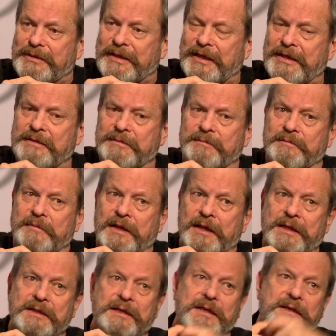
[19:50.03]
I
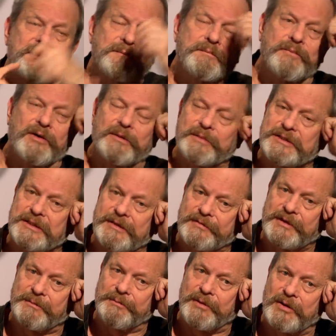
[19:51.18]
I bought myself a
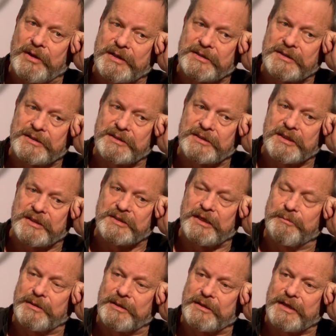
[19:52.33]
little Bolex
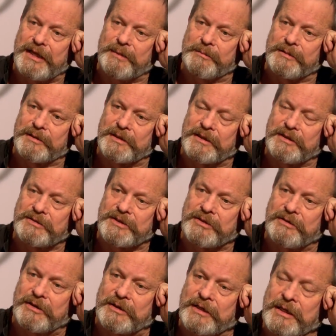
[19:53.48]
16 mil camera and I used to
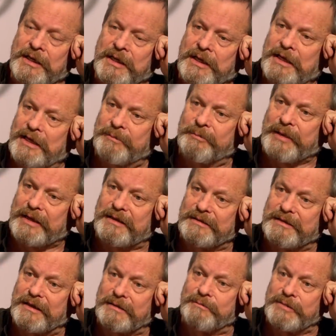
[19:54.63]
go out and make
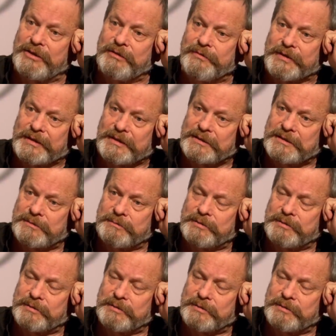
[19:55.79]
little movies, mm.